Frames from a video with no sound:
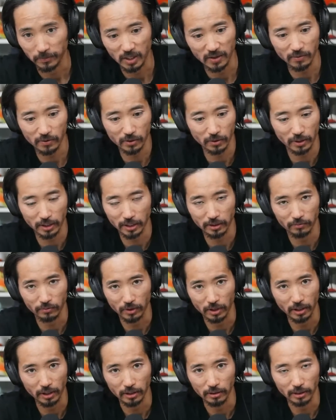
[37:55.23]
Even though I
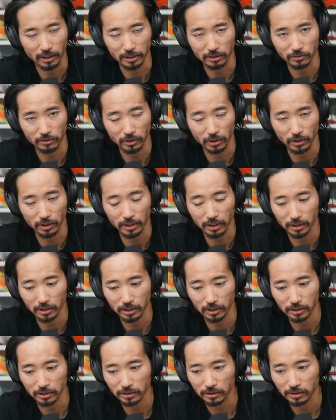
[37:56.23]
didn't run in like dirty
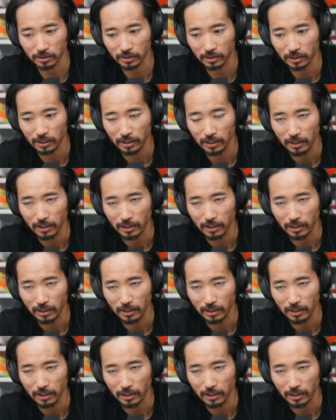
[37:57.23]
conditions.